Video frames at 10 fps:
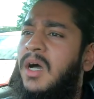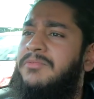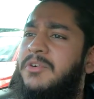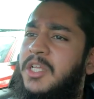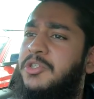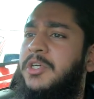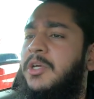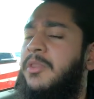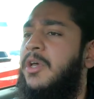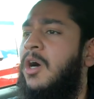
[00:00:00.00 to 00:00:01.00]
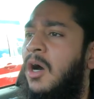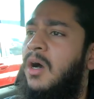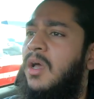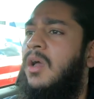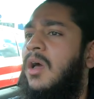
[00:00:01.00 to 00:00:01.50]
I've really enjoyed owning the car.
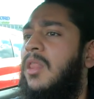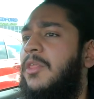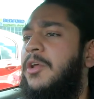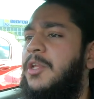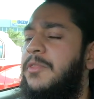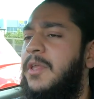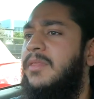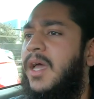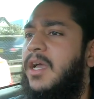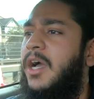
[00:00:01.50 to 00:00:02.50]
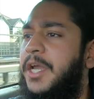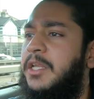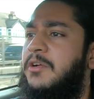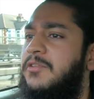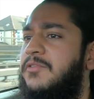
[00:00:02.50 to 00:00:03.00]
The only thing that kind
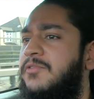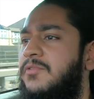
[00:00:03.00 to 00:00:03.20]
of